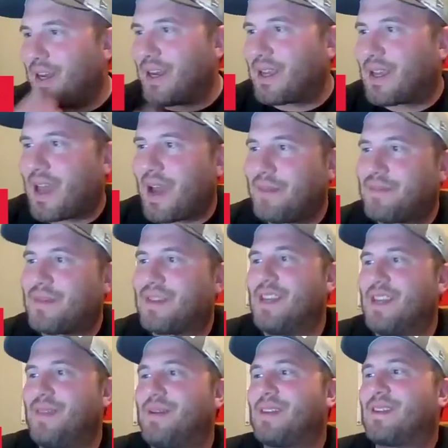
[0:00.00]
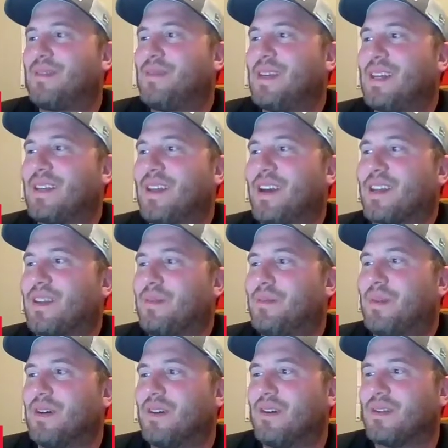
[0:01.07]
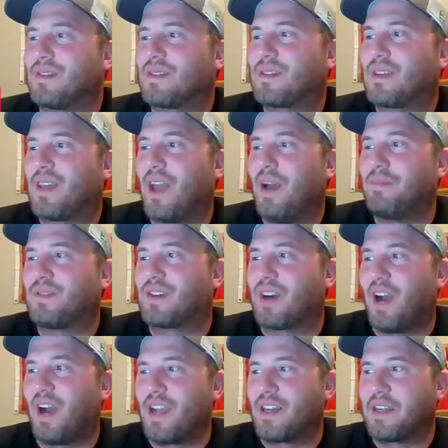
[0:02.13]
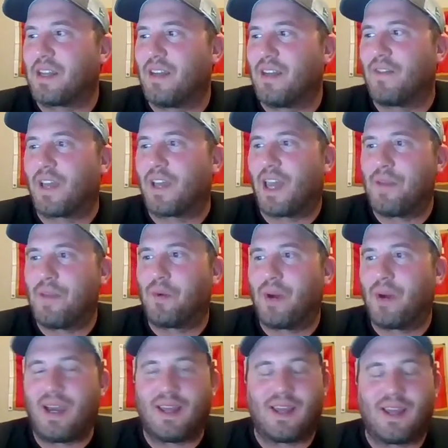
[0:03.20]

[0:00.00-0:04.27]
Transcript: it kept seeming to me like the Bills kept trying to give the game away.